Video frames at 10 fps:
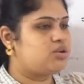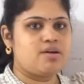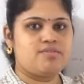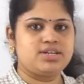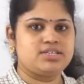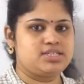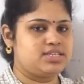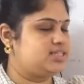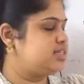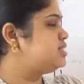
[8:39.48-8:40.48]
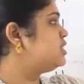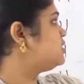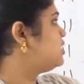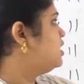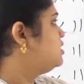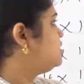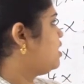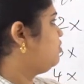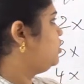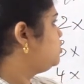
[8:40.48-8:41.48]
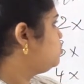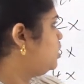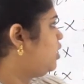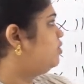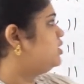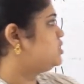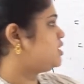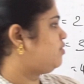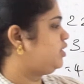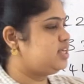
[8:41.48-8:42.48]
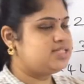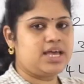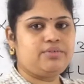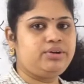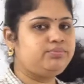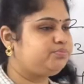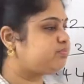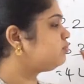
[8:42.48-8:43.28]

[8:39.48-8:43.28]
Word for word: 11 is 66, 7 into 11 is 77,